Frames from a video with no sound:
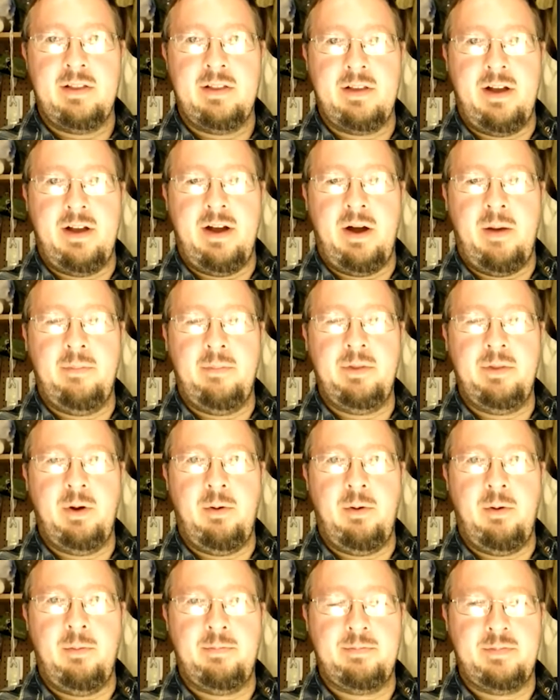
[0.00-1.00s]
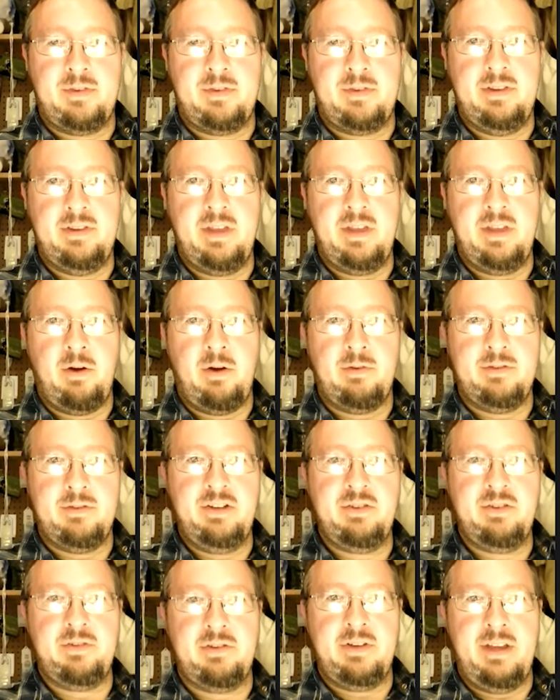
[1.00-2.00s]
they'll
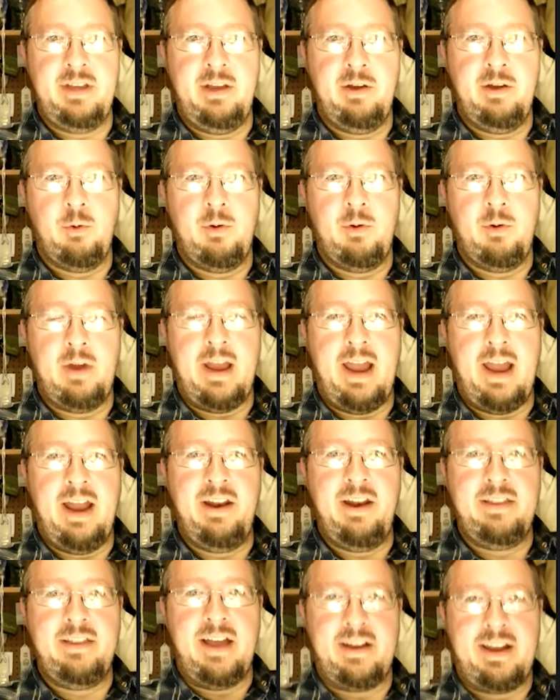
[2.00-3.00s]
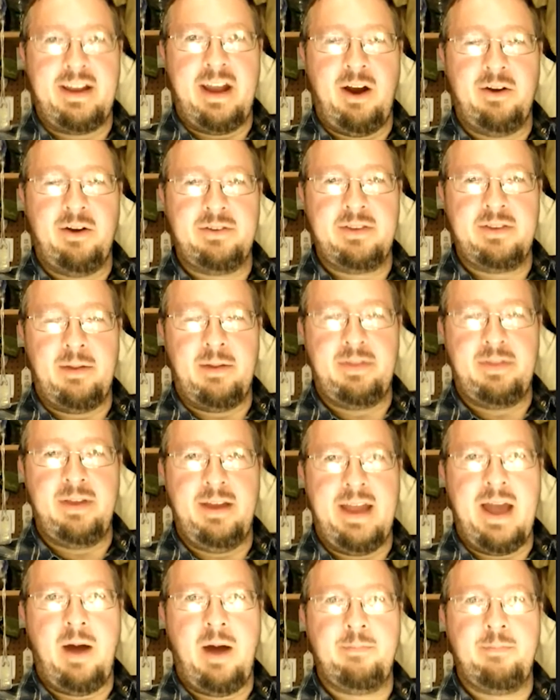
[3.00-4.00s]
digitally edit that thing
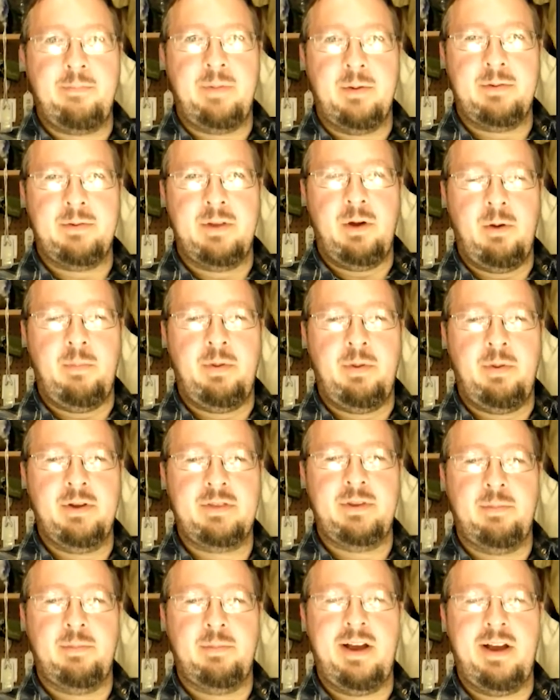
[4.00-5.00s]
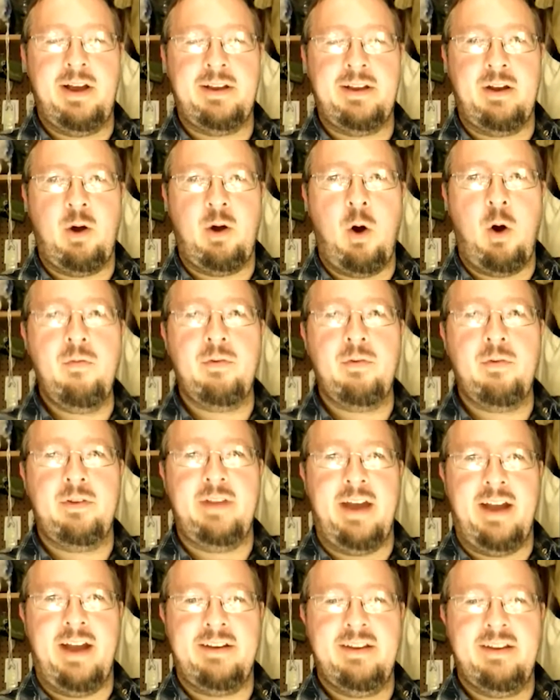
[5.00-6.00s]
out, but they'll put the product over
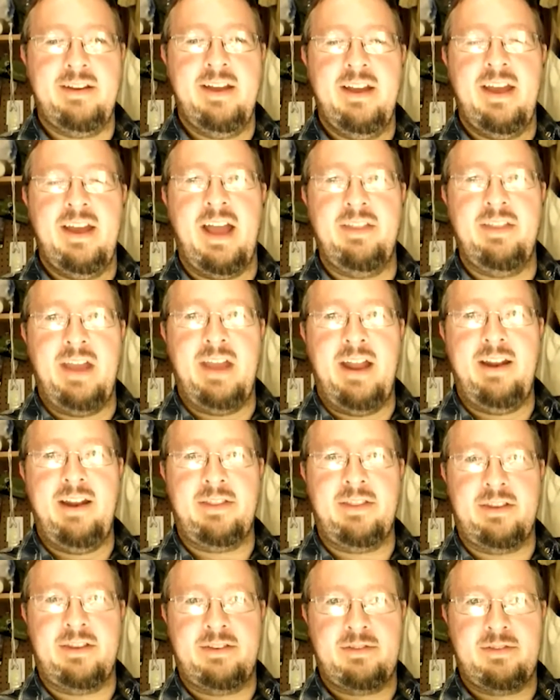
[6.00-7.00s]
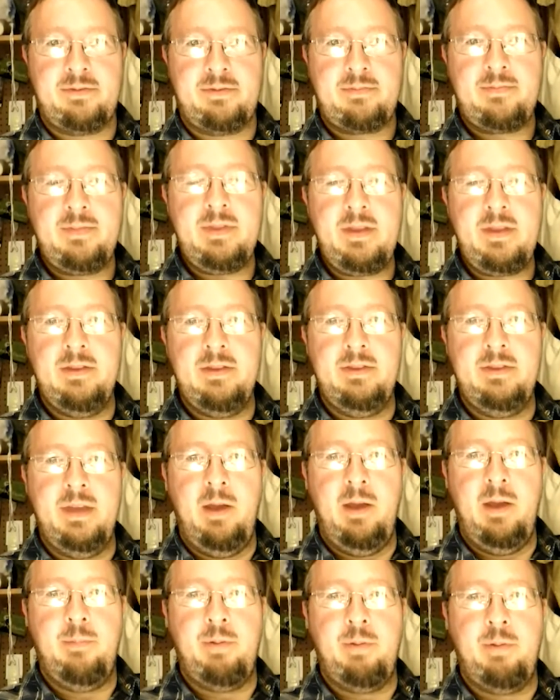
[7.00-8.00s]
that, and then edit
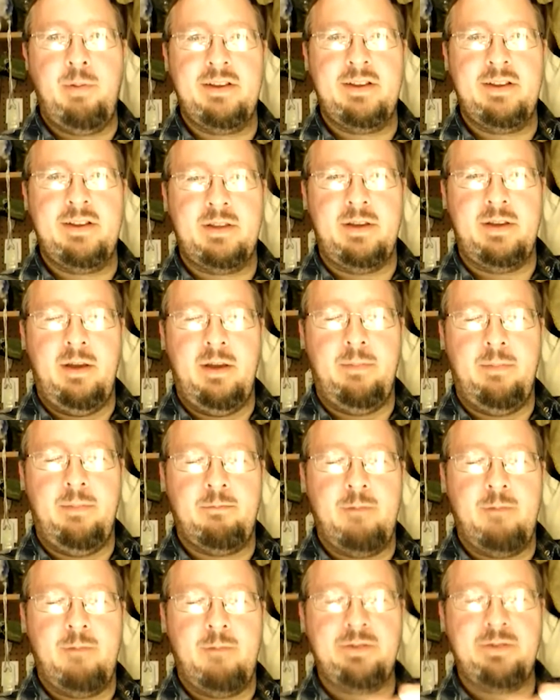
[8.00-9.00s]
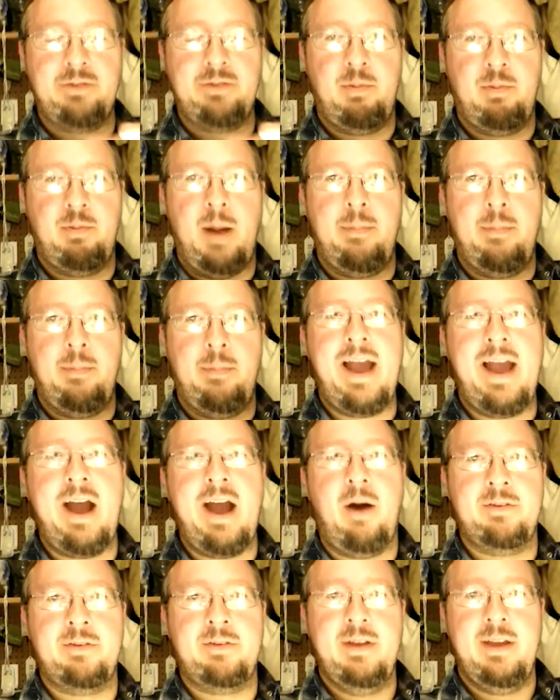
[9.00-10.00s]
the actual prop
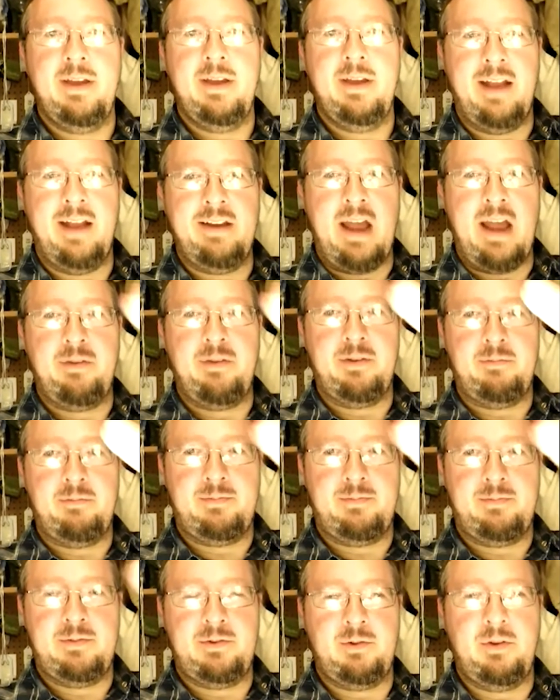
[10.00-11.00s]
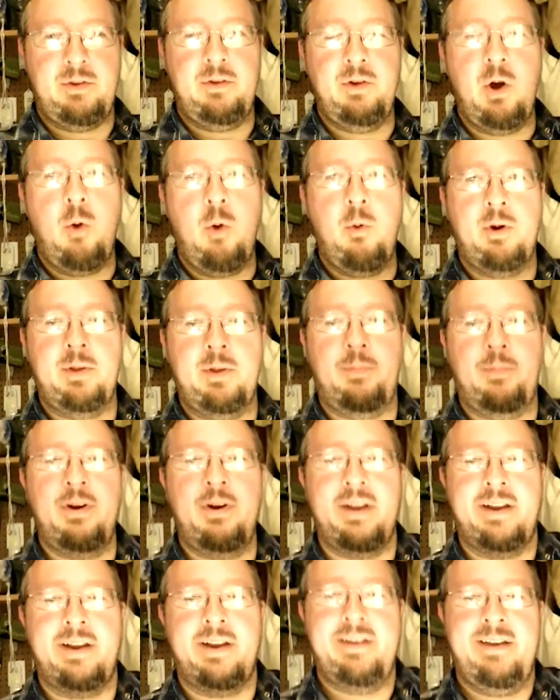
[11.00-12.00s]
out, and have it so they'll know where to
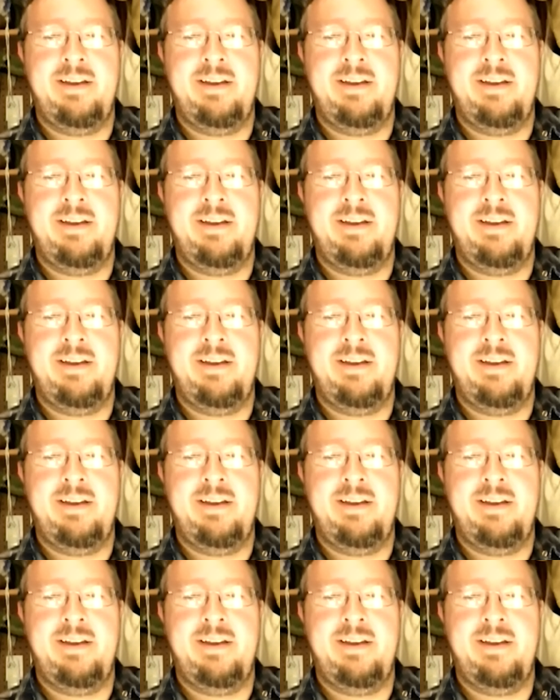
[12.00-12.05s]
put it.